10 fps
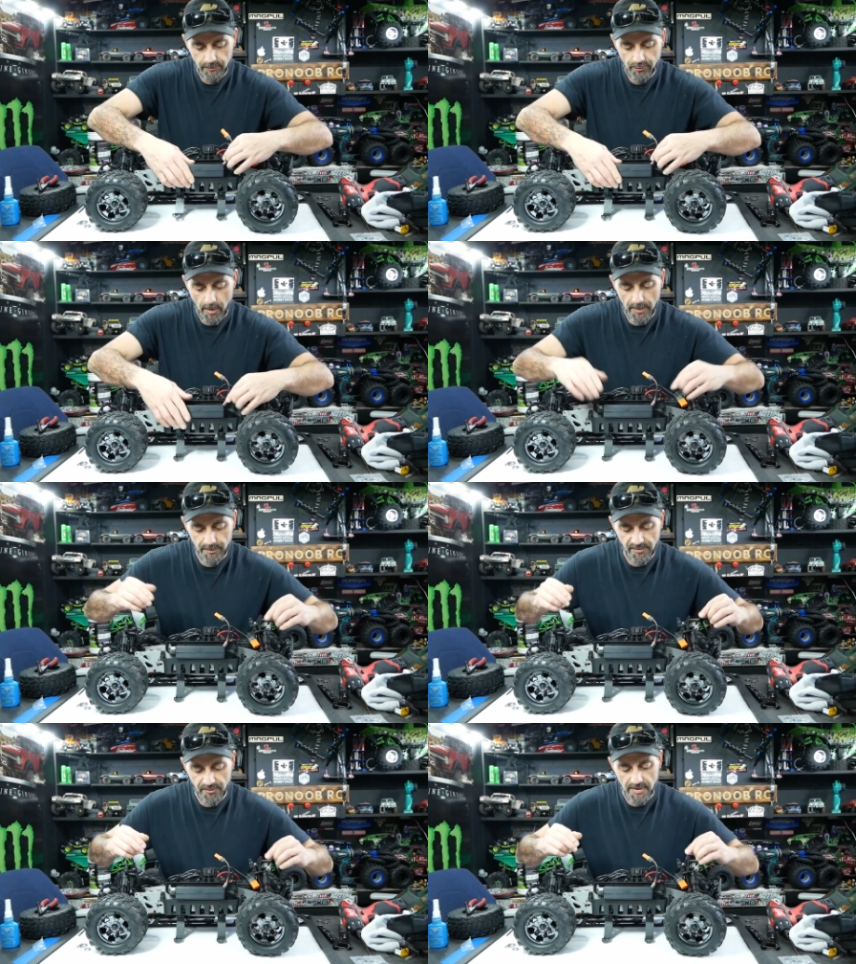drop
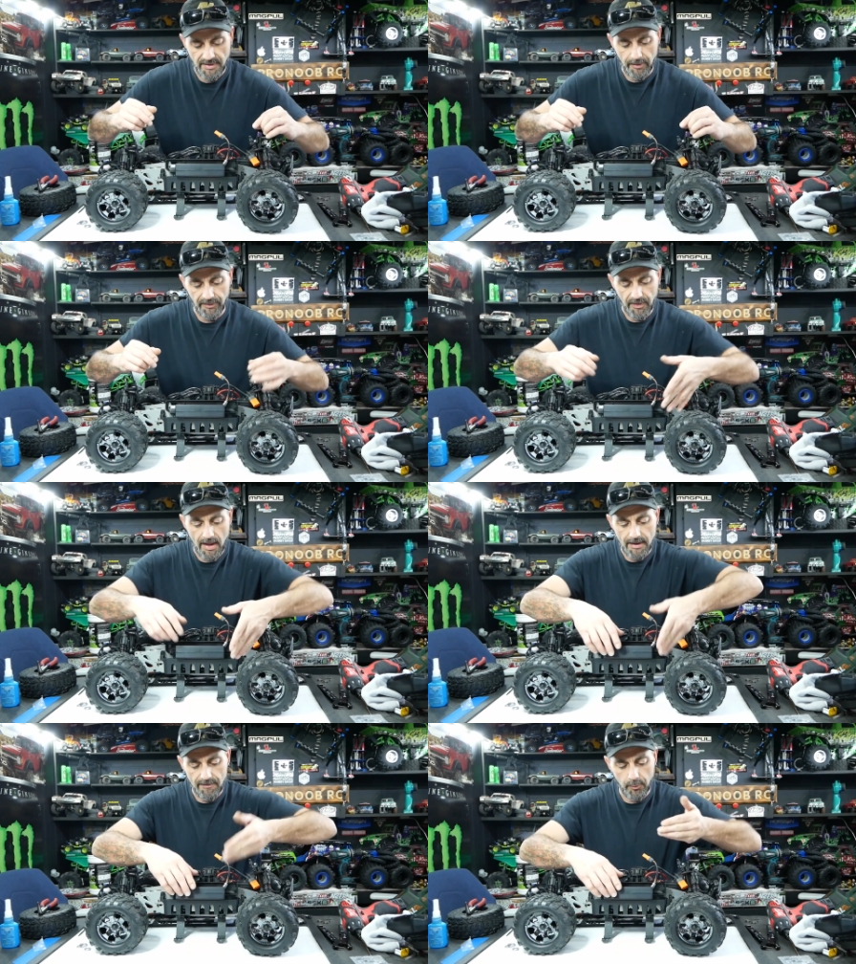them straight down like
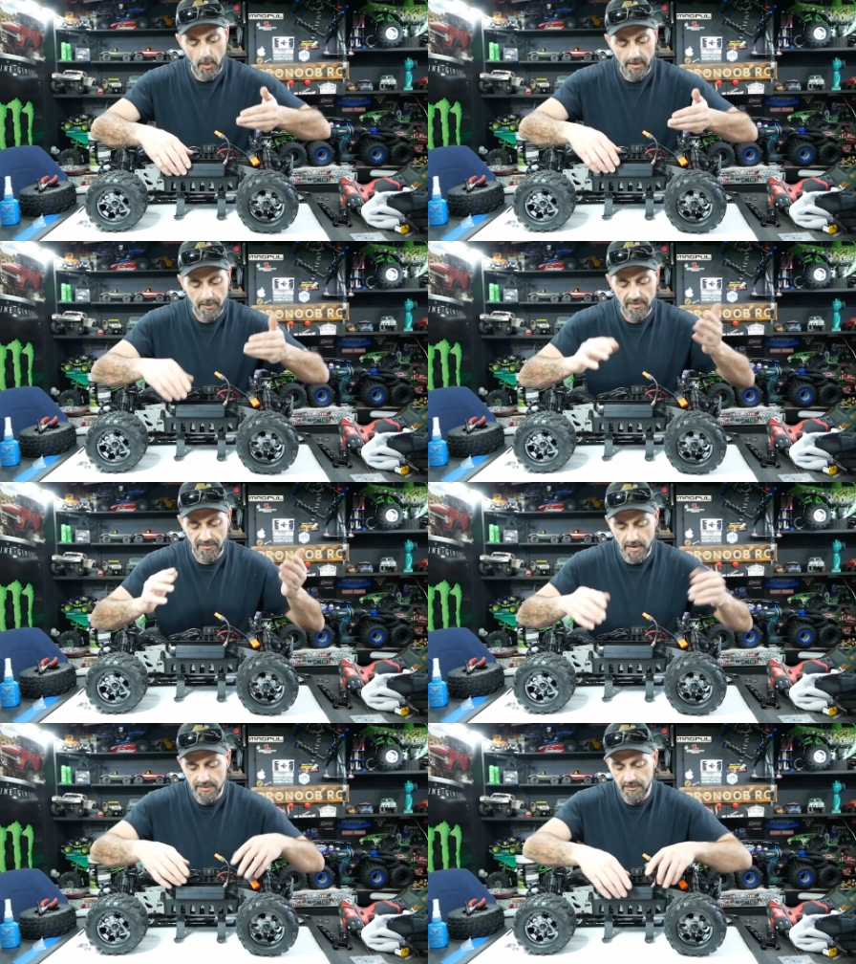that, have the wire up in the
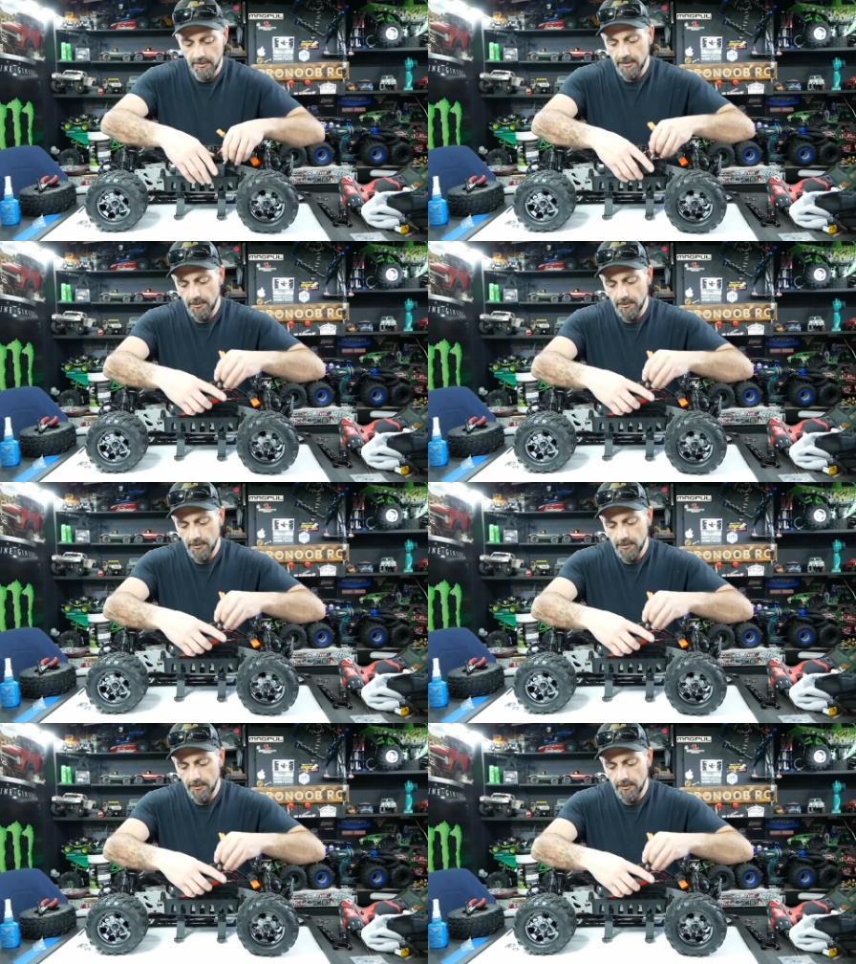front.